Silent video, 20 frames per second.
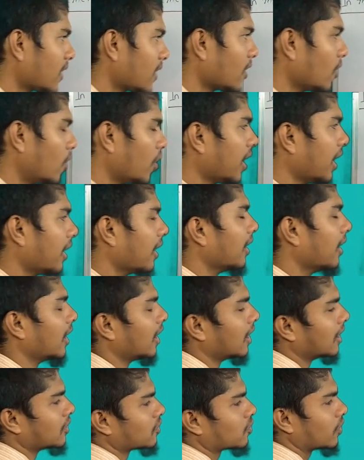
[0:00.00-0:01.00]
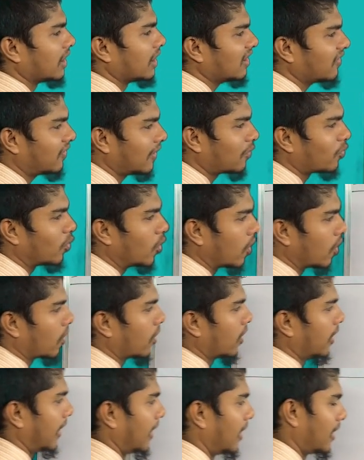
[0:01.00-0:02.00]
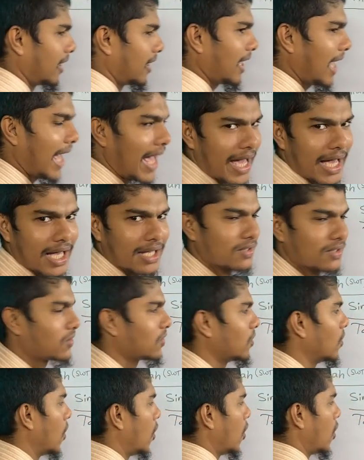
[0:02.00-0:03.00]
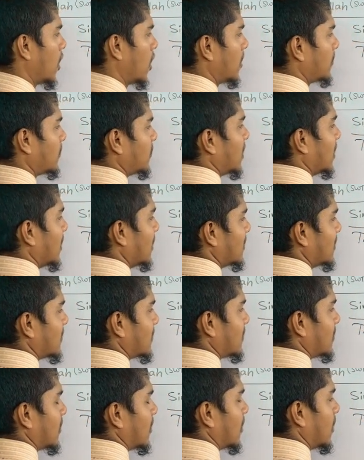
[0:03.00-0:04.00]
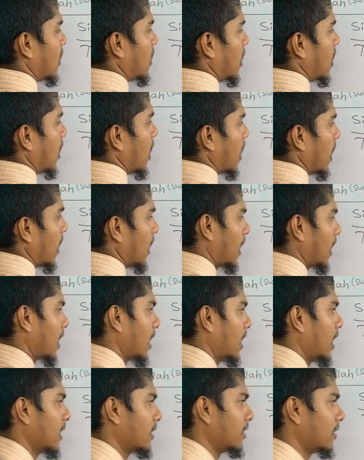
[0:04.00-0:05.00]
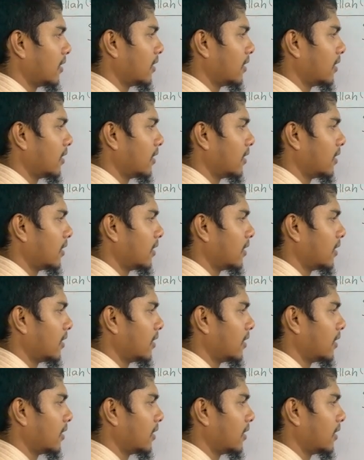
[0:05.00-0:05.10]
Okay, so if a word has one of these harakat